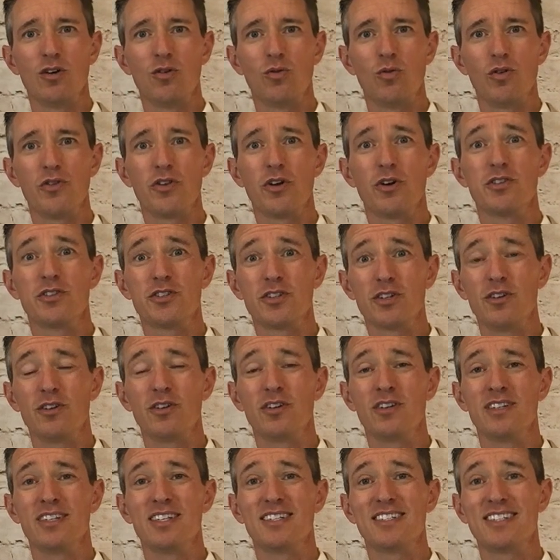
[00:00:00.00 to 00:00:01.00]
Well, there are
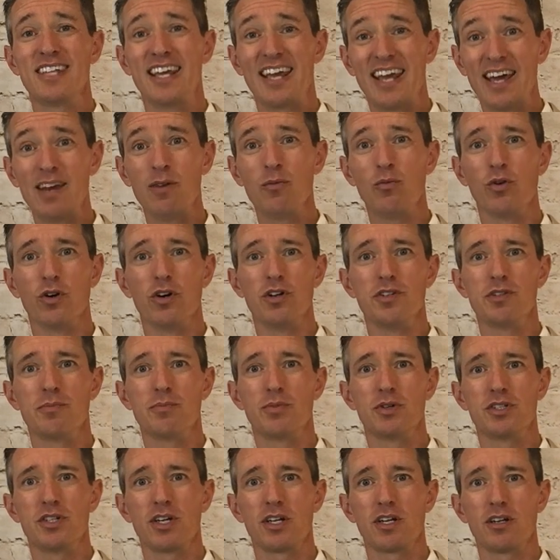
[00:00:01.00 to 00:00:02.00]
certain 10 words in
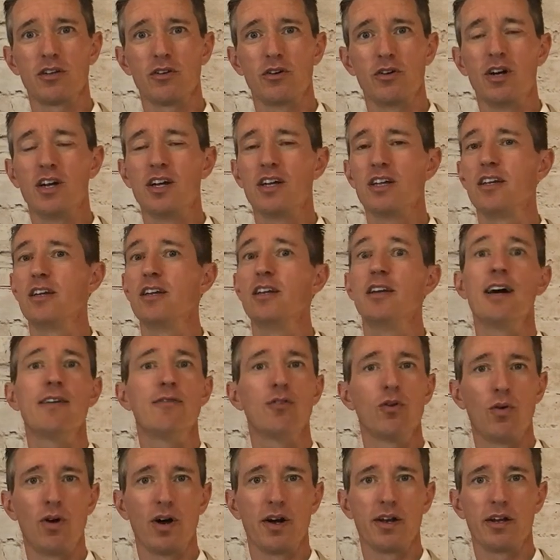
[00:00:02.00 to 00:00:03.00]
particular you
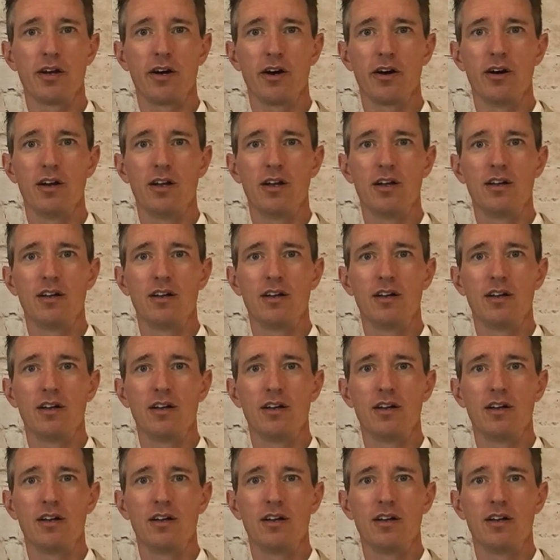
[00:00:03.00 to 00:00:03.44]
never want to hear.